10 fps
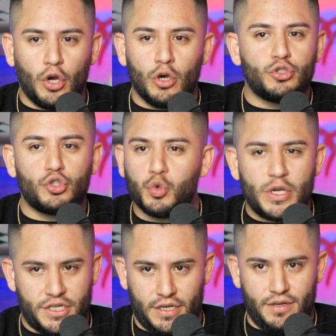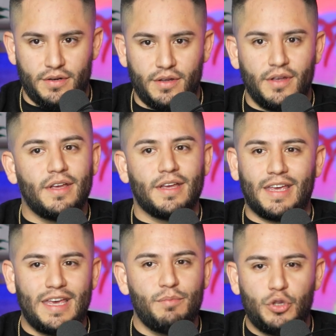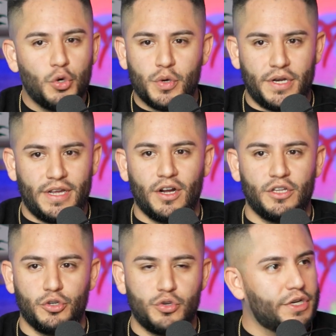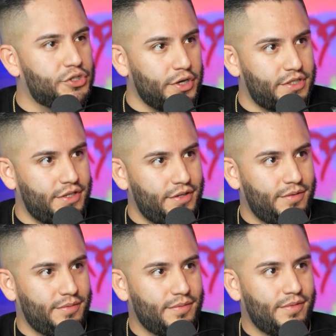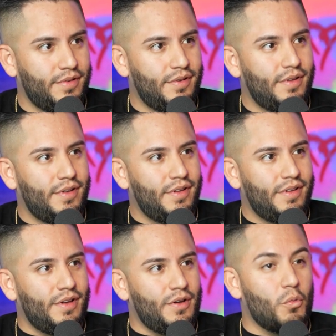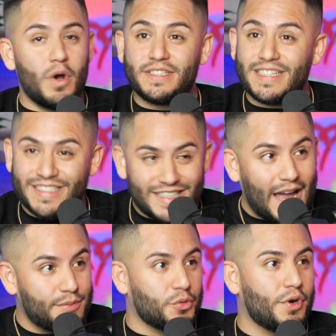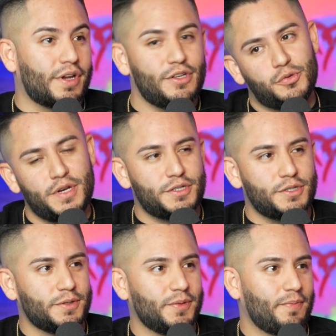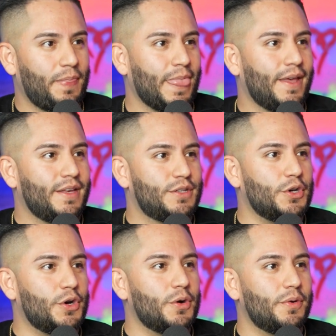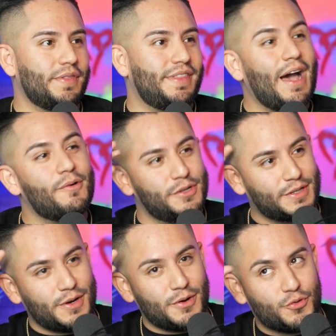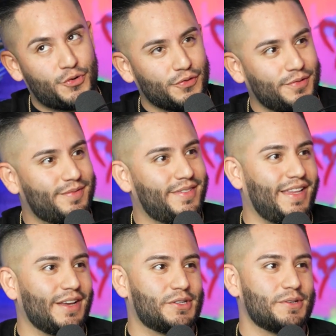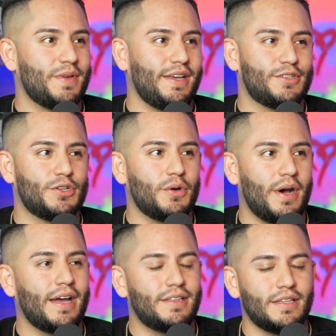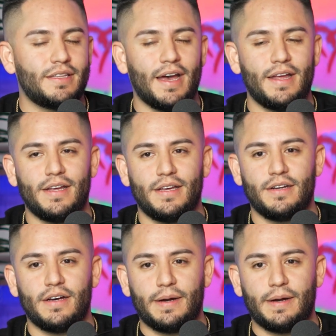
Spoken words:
don't switch it. Keep doing it until you exhaust it. Once it stops working, switch. So that was a thing to me. So I did that, and